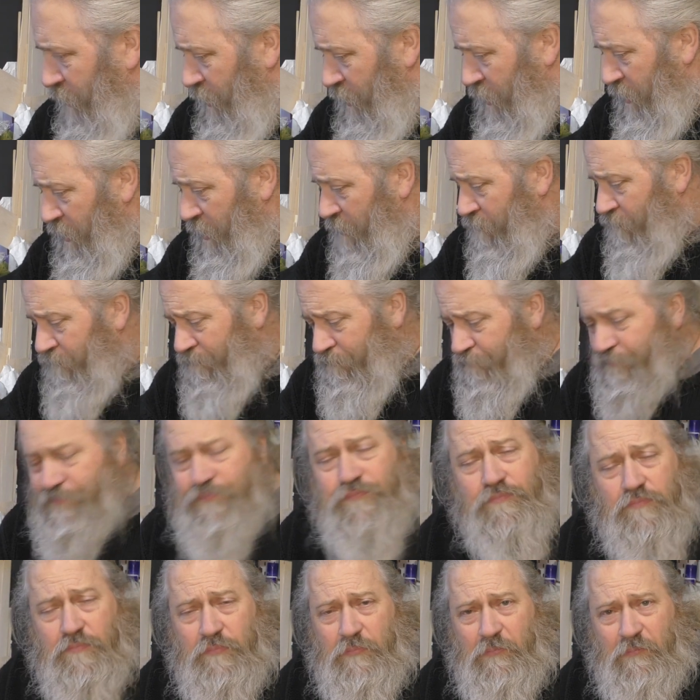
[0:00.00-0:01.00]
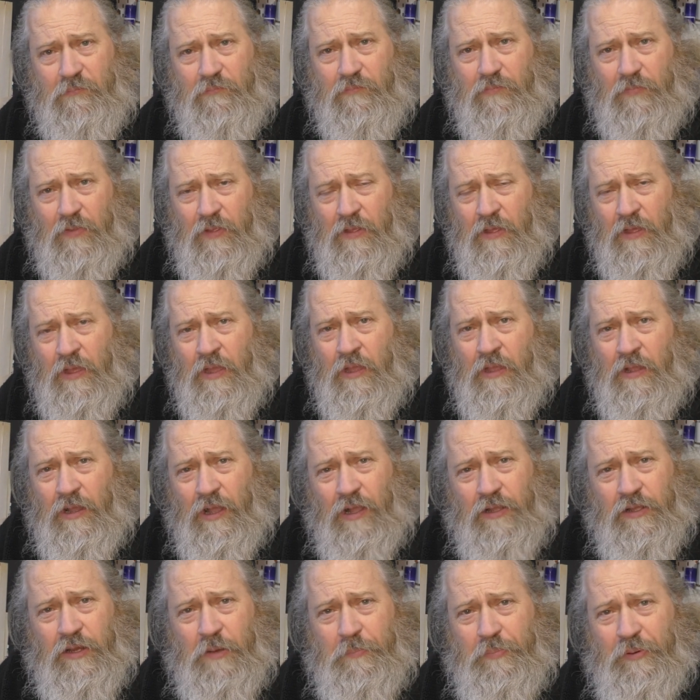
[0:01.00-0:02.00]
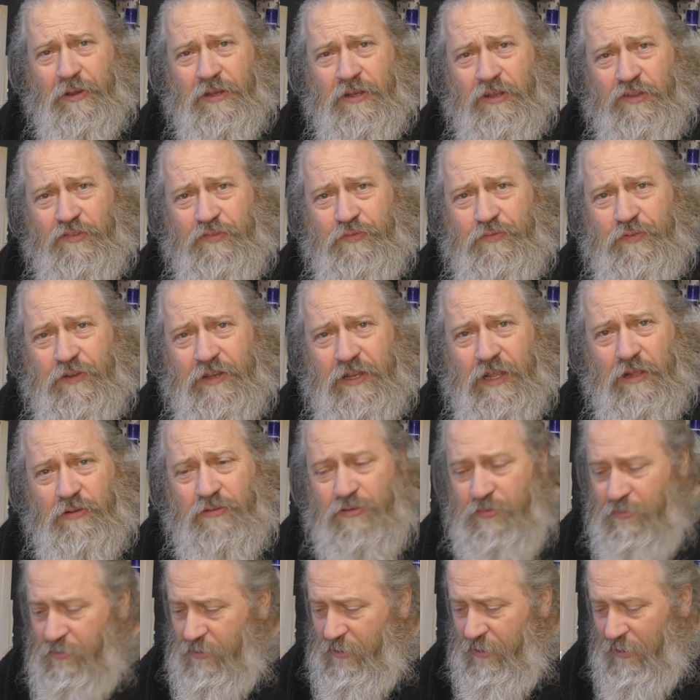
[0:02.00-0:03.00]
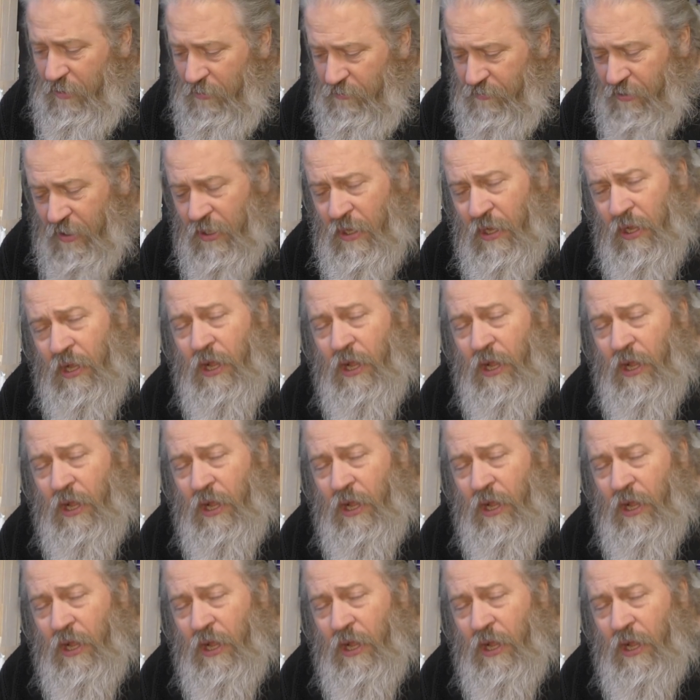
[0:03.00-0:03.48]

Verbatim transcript: Um, I'm going to bring this video to a close.